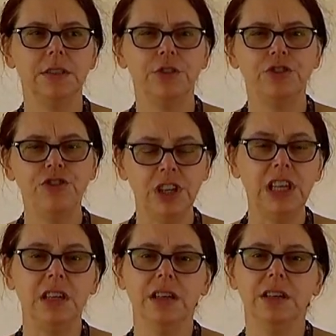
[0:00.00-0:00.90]

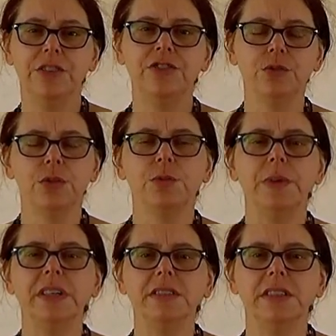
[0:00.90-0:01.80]
She a sword
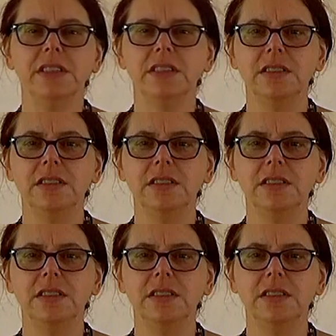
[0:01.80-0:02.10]
wielded.